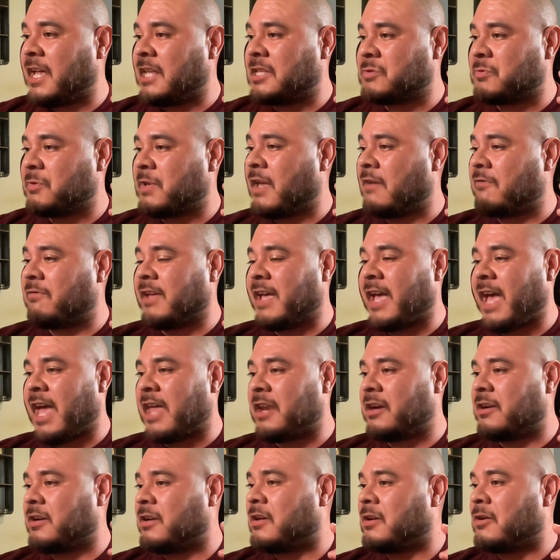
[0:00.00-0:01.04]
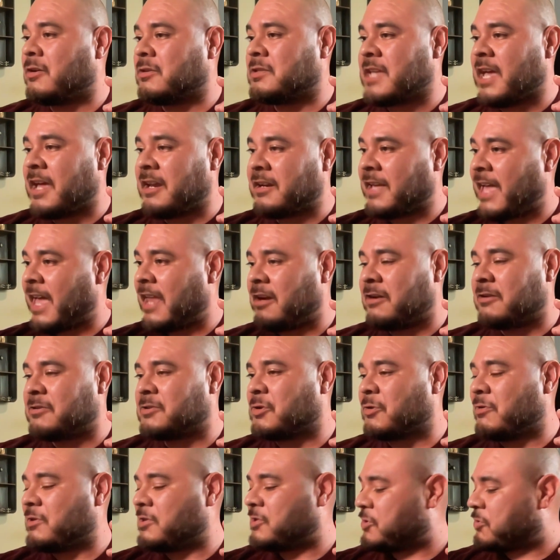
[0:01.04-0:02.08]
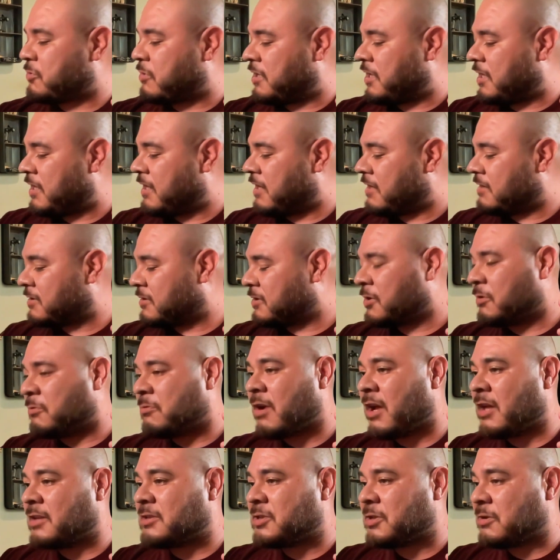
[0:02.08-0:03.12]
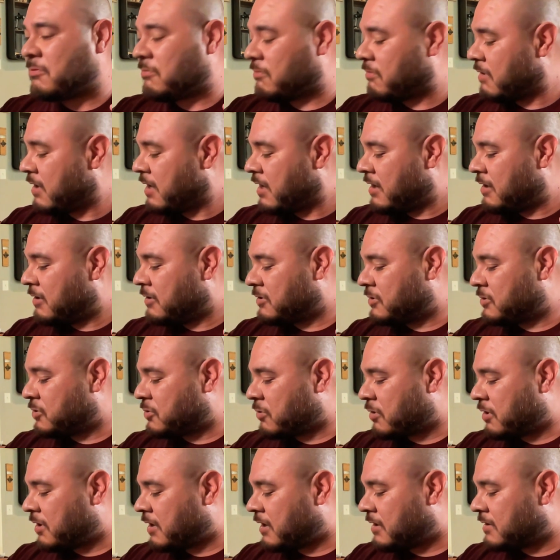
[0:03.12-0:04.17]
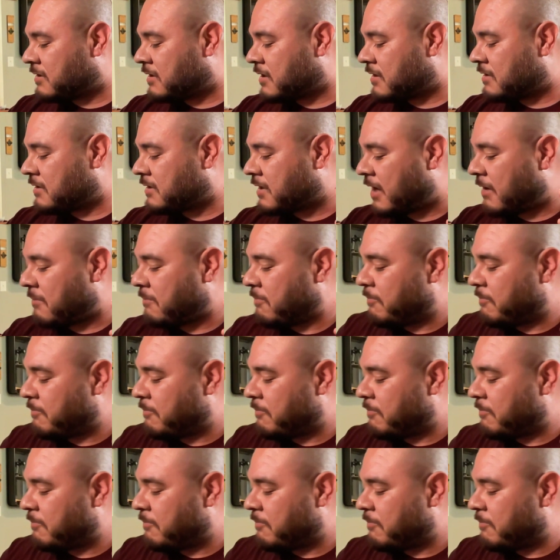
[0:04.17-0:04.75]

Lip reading: We have Canada. Canada's always joining us. Toronto is joining us this time.